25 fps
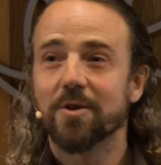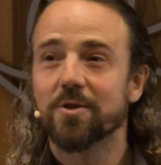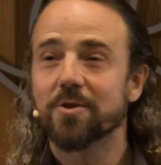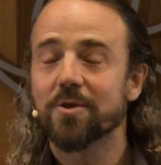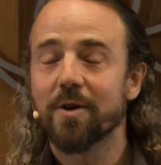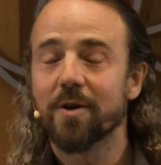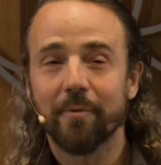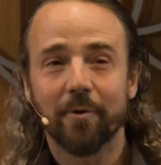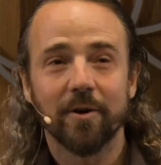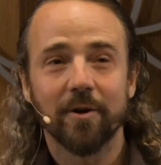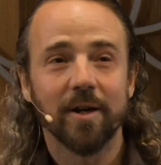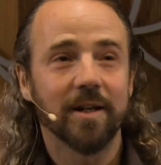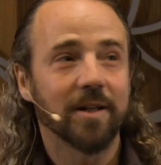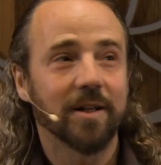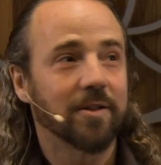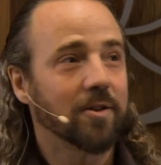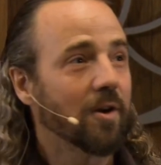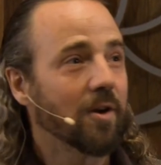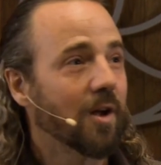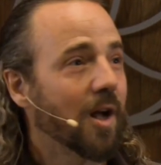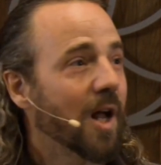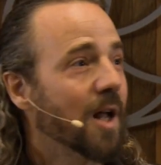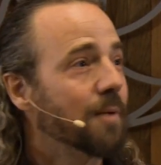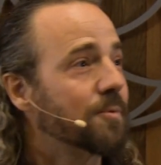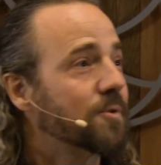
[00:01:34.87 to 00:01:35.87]
So I'm gonna need
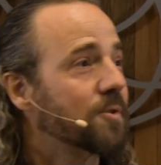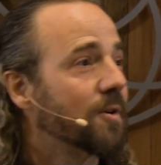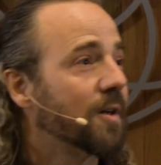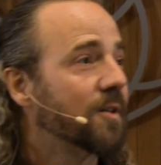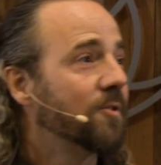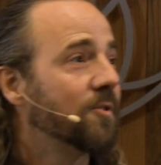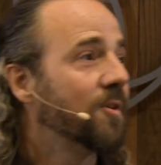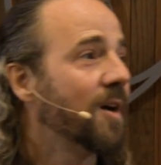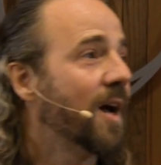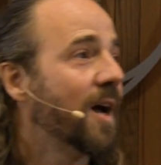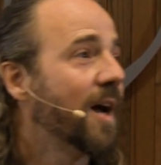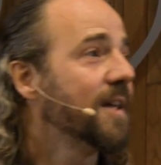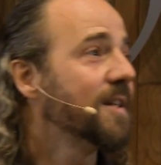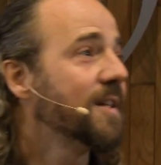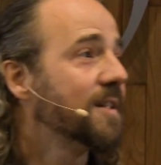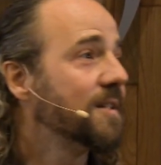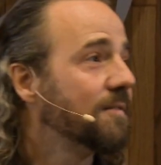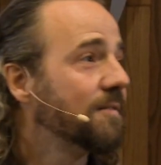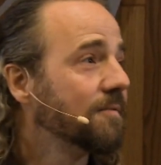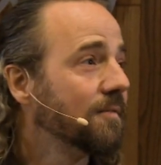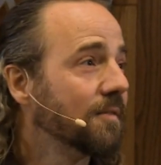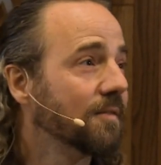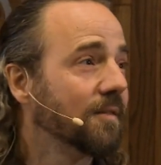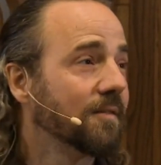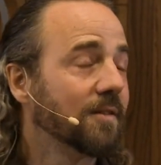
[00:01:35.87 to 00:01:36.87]
your help. So you
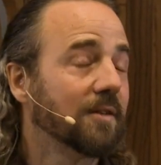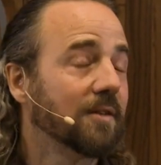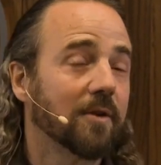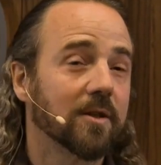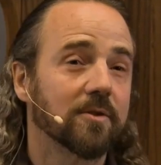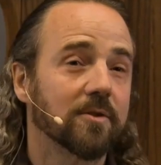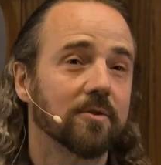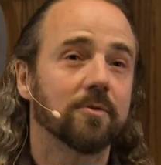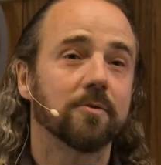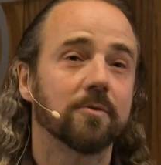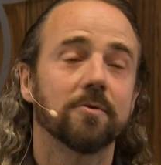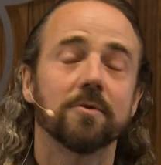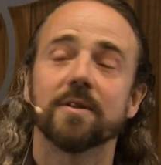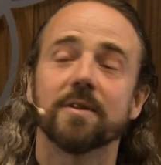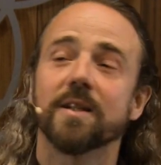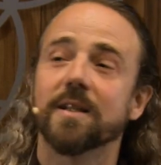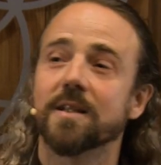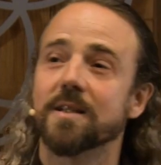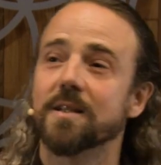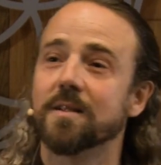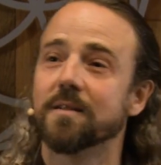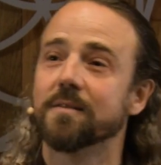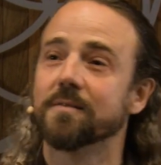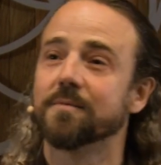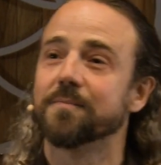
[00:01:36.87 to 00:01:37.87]
guys, I want you to do
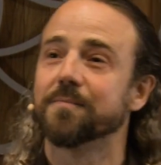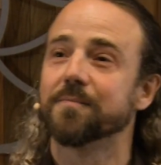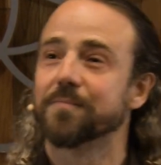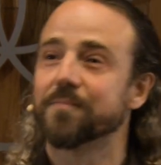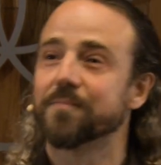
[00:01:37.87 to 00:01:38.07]
this.